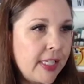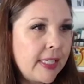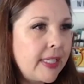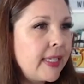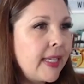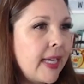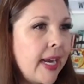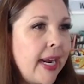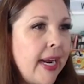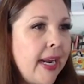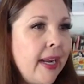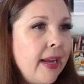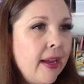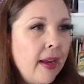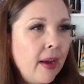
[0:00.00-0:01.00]
office
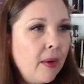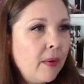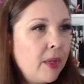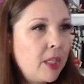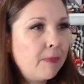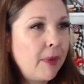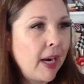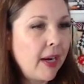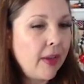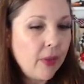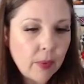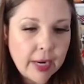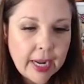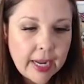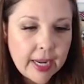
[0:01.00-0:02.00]
today, which,
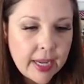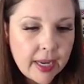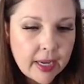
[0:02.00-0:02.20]
by the